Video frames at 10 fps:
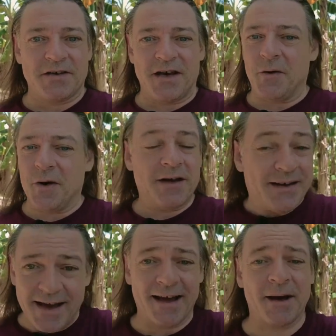So,
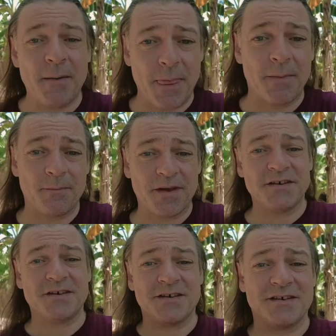yeah,
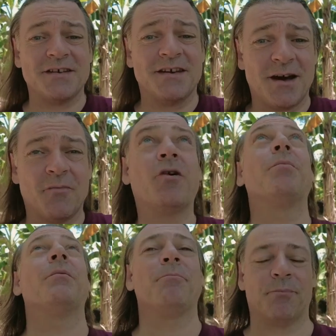this is the
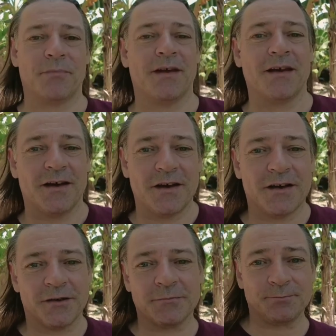problem.
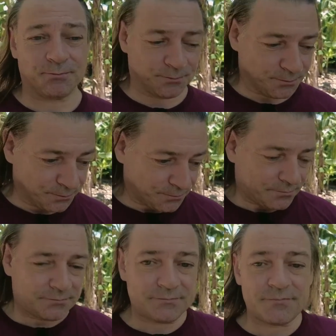You know,
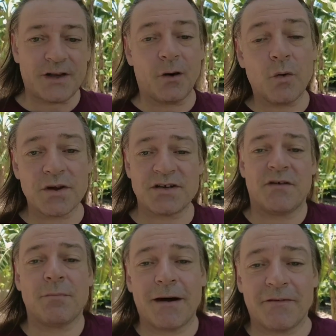all this
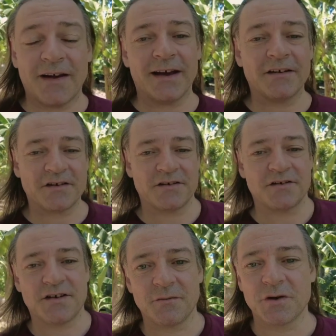stuff about fairness
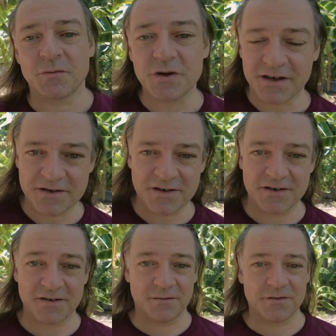and social
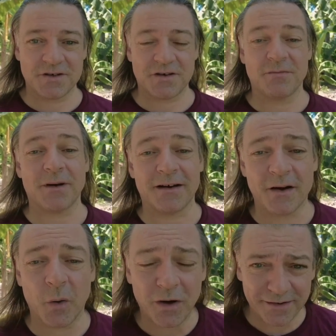justice and all this stuff about
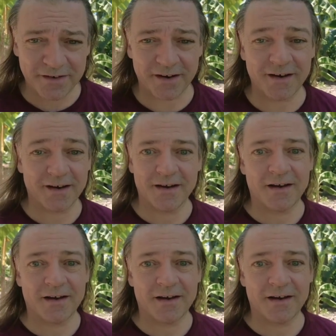equality,